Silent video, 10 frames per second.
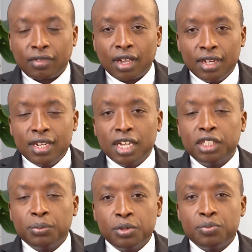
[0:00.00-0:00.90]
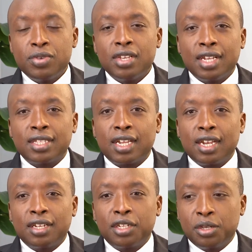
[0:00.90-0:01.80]
Leadership, to me, it's an
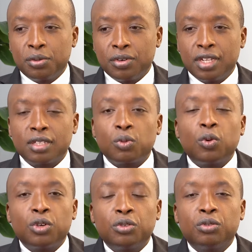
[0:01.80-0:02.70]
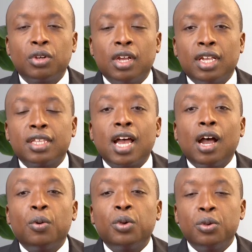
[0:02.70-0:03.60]
attitude. It's
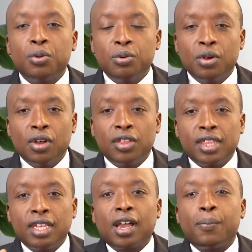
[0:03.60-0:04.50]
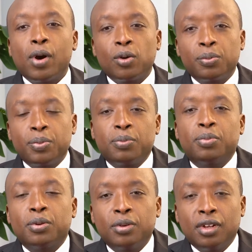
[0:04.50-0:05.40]
how you think about
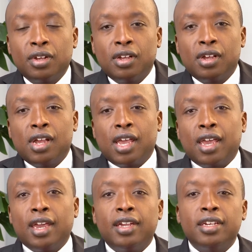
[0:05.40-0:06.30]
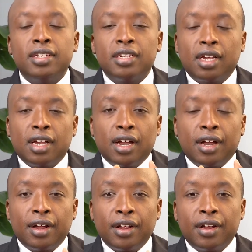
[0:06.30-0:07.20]
people, and
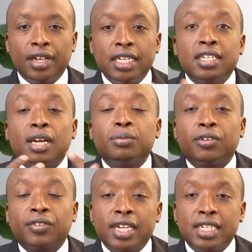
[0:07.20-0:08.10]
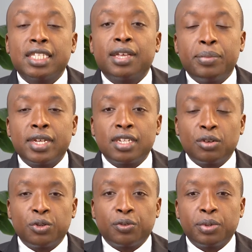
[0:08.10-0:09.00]
in terms of getting the best
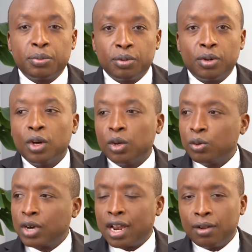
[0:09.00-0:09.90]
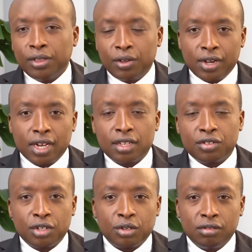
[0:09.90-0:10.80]
out of people. Look around the
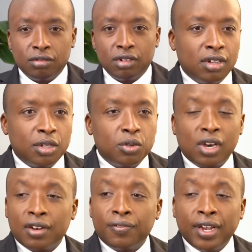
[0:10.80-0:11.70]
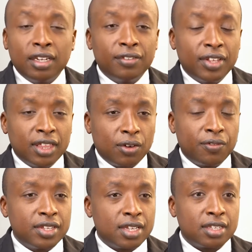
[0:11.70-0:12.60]
organization. You can find even the
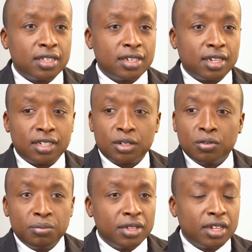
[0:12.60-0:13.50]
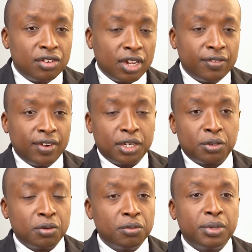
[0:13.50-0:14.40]
office assistant. It could be the driver, it
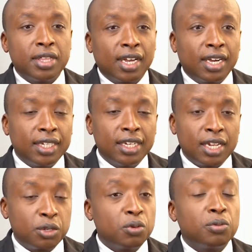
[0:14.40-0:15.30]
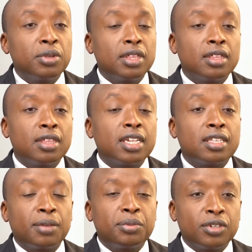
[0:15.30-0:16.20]
could be the cleaner, it could be the
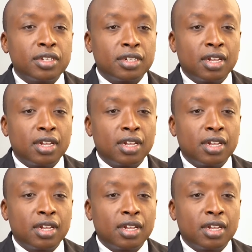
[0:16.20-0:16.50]
receptionist.